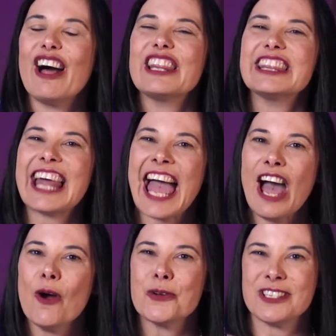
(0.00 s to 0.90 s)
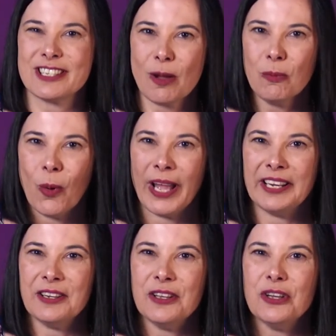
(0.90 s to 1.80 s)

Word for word: allowed someone